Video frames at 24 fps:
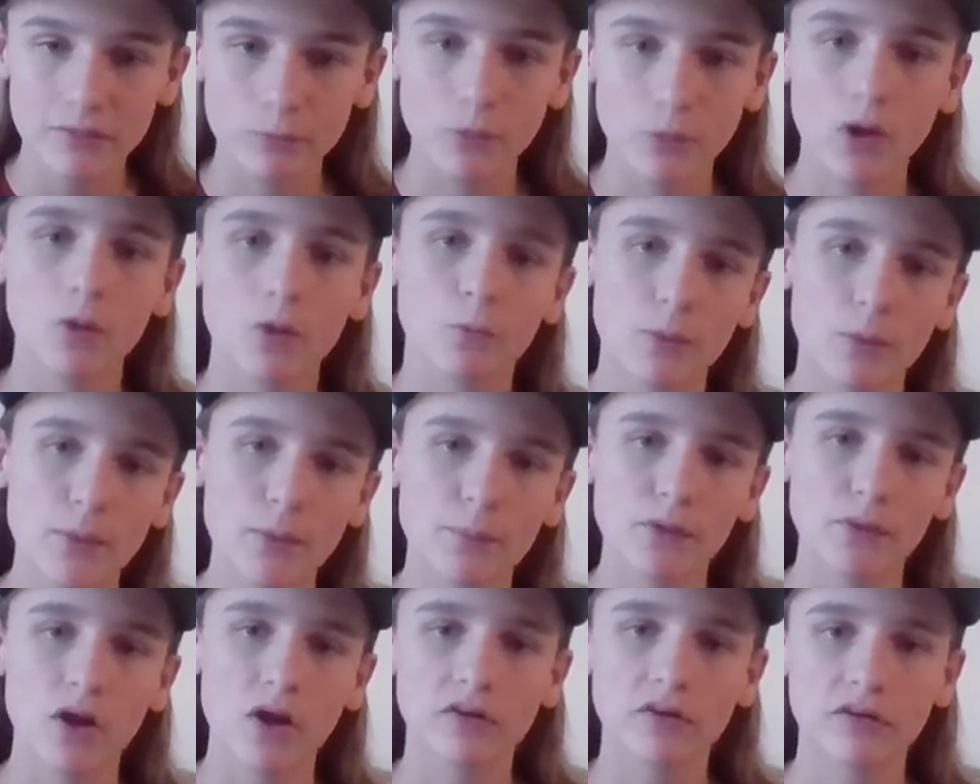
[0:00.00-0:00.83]
Well, we
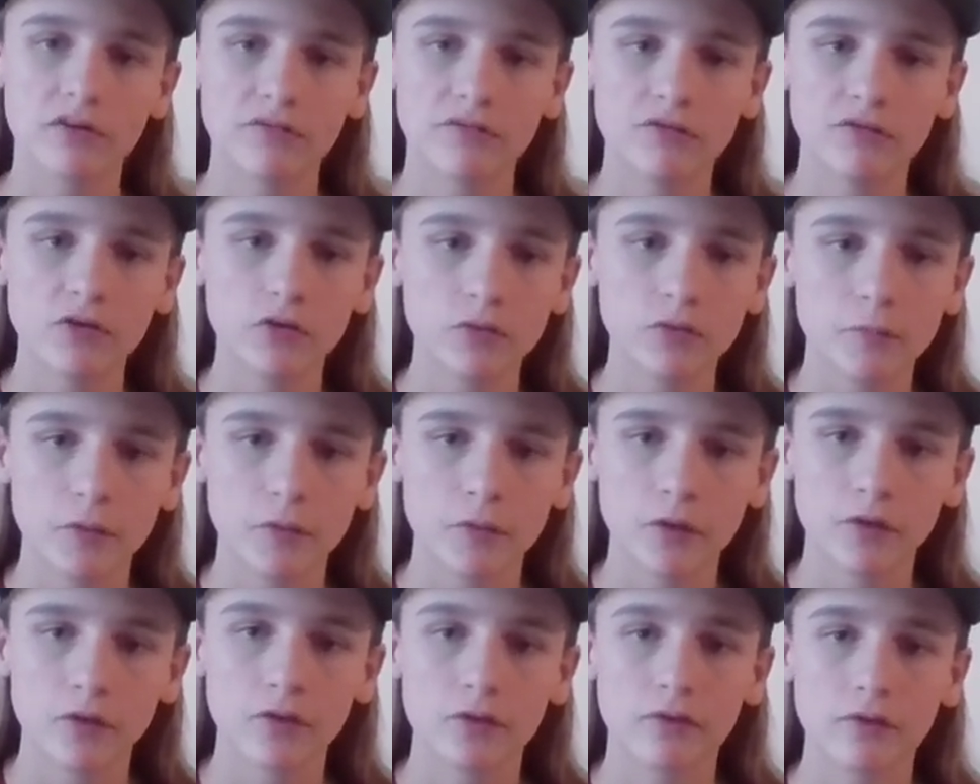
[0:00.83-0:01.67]
blocked a field
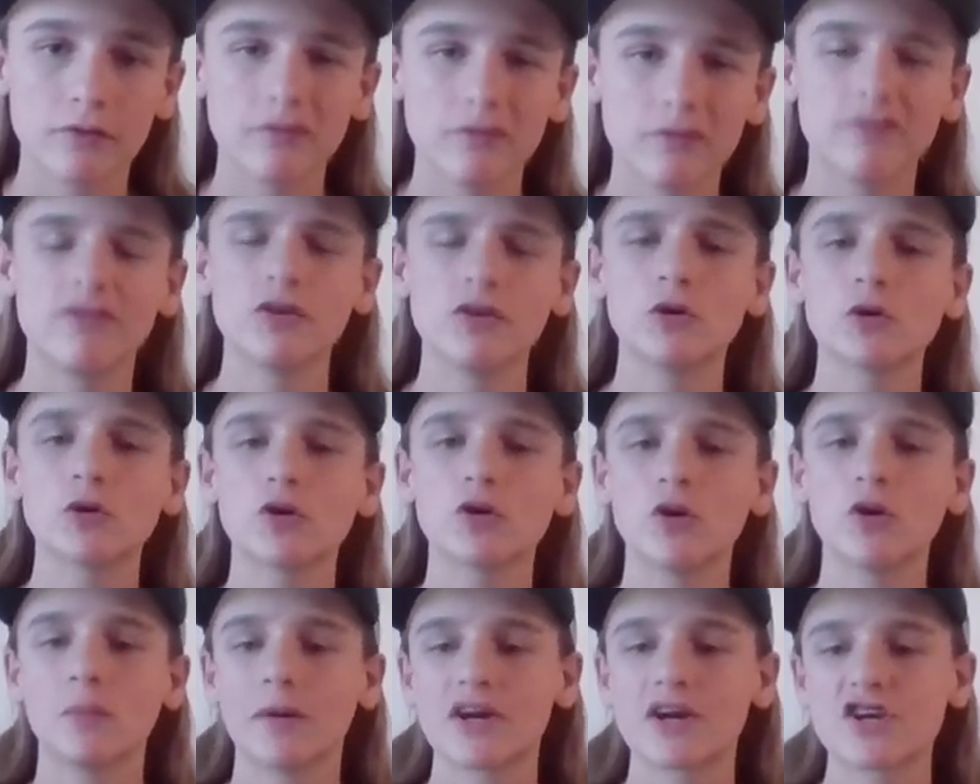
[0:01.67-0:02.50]
goal field
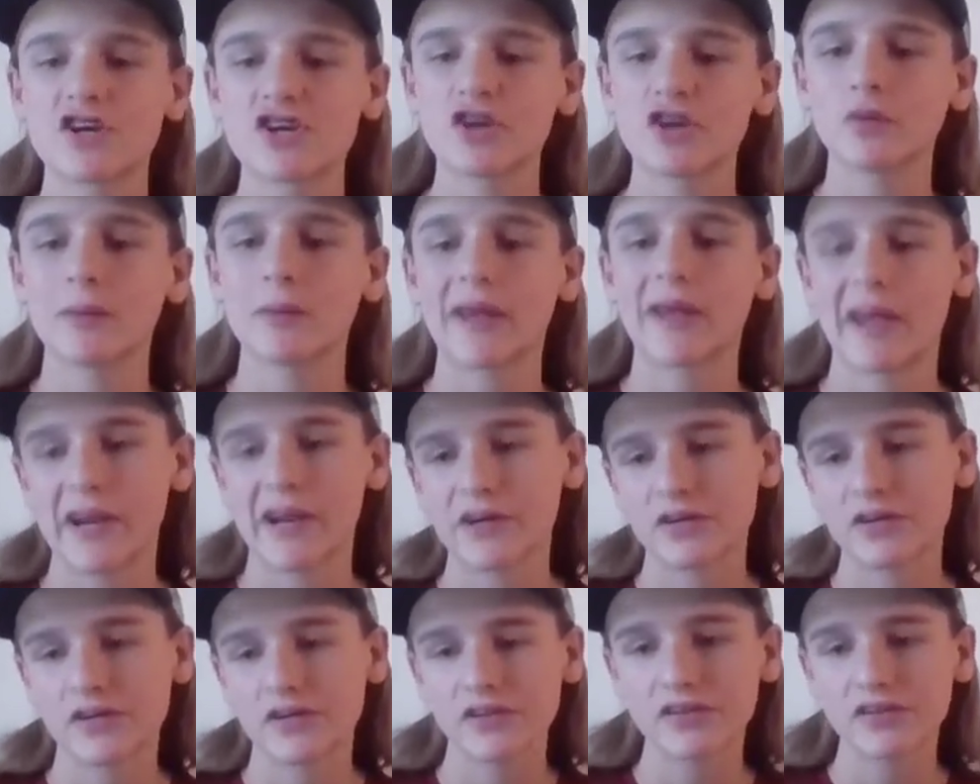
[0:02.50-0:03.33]
goal by Shelby
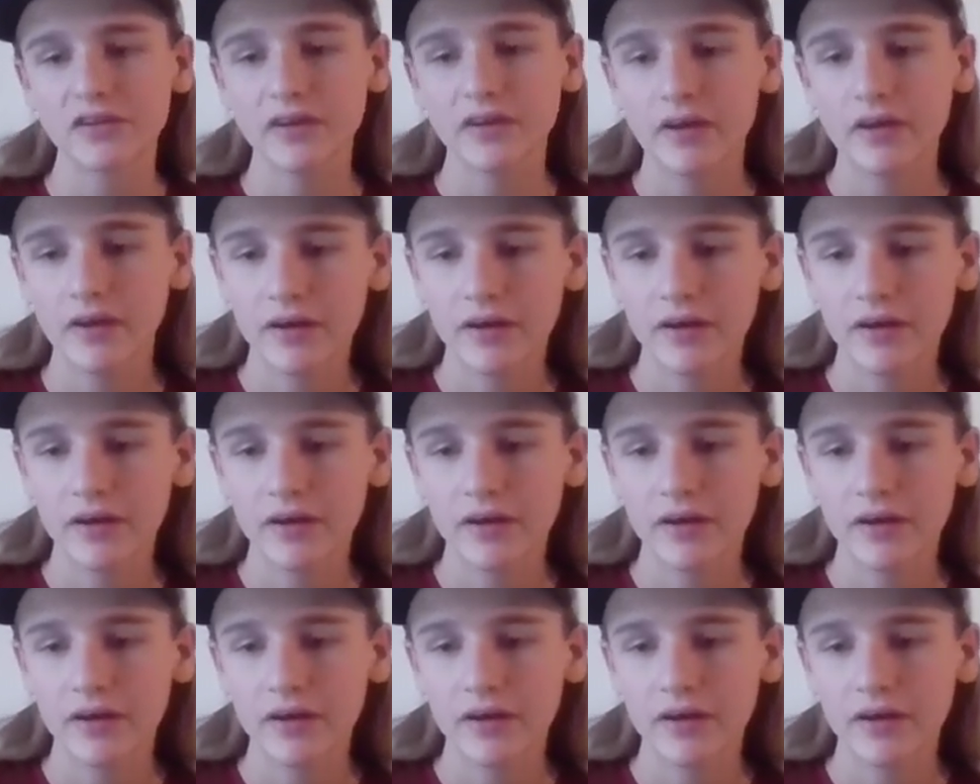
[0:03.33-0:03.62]
Harris.